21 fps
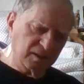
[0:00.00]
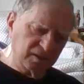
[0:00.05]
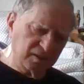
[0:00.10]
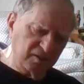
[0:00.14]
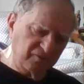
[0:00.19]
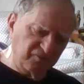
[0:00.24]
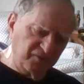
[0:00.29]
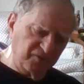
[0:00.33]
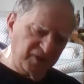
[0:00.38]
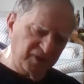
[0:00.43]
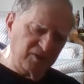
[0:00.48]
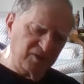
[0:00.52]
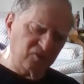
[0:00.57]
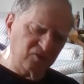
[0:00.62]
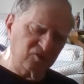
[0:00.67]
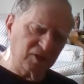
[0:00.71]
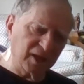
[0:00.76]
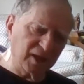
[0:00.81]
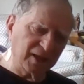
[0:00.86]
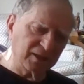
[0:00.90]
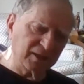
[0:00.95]
defend this
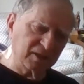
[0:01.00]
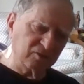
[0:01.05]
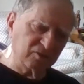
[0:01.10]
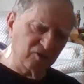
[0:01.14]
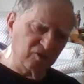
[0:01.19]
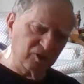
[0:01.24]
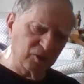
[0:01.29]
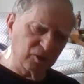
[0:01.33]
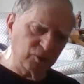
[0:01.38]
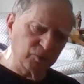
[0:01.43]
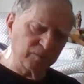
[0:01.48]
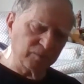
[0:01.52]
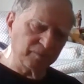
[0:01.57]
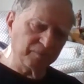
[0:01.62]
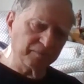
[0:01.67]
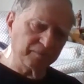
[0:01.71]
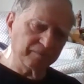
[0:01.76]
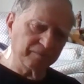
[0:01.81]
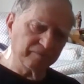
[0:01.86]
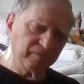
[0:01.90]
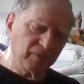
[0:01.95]
landing zone.
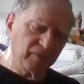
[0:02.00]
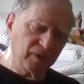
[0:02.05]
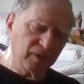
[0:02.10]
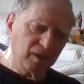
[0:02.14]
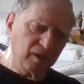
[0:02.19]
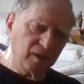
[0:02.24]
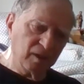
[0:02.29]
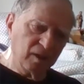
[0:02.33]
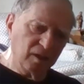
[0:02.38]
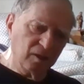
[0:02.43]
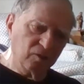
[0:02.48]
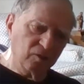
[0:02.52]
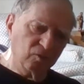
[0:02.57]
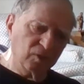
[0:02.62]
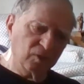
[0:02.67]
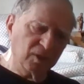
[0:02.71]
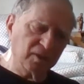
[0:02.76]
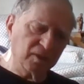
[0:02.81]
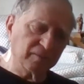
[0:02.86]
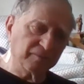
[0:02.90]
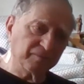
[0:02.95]

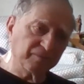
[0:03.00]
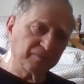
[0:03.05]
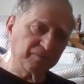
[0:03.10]
Well,